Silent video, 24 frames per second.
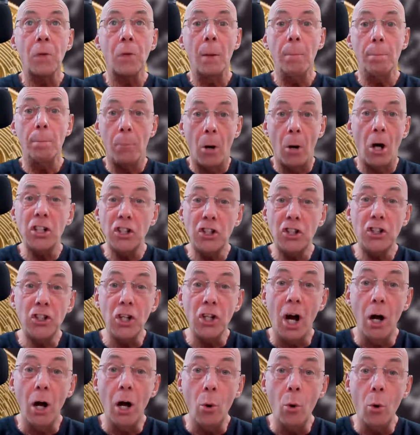my
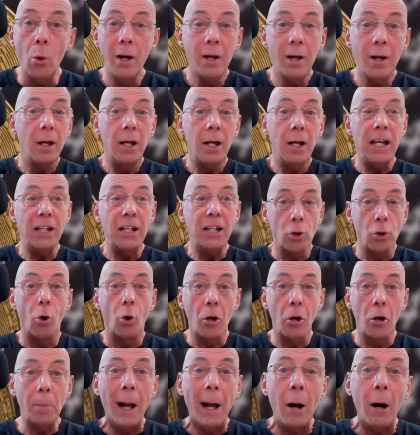show is all
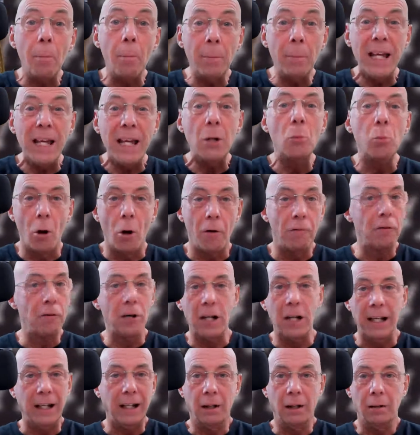about me
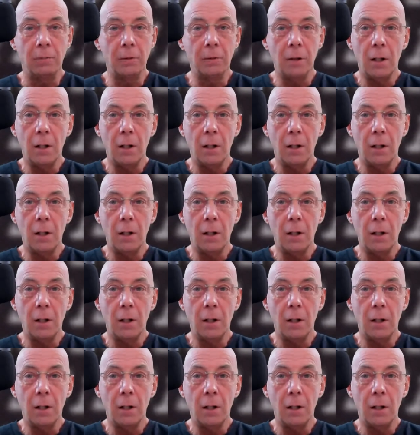waffling.